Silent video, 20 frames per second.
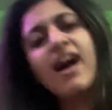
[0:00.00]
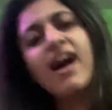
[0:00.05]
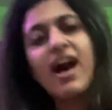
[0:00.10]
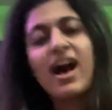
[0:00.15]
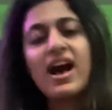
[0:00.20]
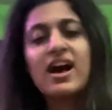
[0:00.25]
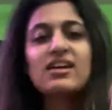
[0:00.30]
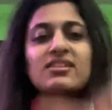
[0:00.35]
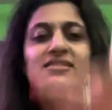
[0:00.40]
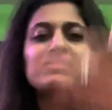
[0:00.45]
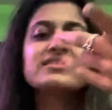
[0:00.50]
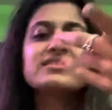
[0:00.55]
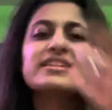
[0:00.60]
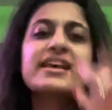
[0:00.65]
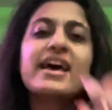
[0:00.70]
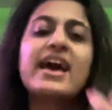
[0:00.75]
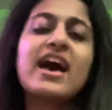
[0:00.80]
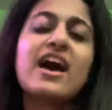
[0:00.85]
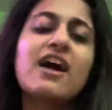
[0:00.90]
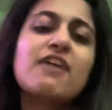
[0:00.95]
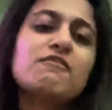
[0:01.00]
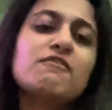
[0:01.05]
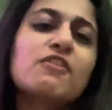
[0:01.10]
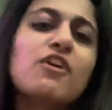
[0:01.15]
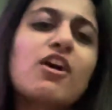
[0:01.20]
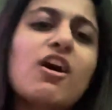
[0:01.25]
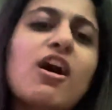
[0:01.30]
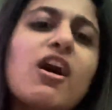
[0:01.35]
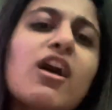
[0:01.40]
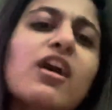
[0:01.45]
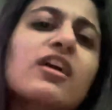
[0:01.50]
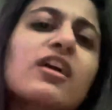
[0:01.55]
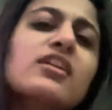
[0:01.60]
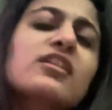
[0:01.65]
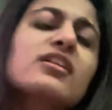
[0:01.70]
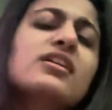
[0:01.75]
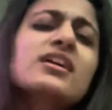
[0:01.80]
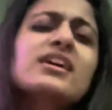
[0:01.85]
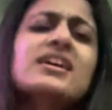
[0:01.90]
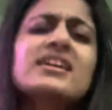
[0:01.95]
I'll never
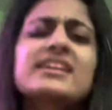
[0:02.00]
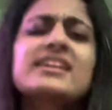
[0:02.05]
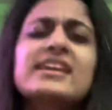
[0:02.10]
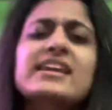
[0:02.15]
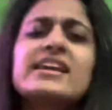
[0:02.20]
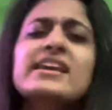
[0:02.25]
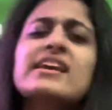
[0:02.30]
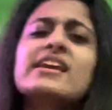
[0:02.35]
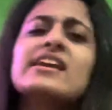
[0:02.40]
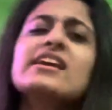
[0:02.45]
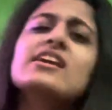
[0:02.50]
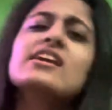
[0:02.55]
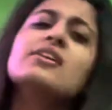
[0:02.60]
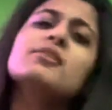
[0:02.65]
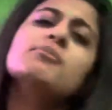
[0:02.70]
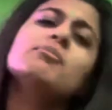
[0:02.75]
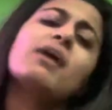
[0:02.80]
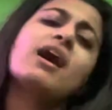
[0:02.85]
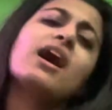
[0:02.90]
keep.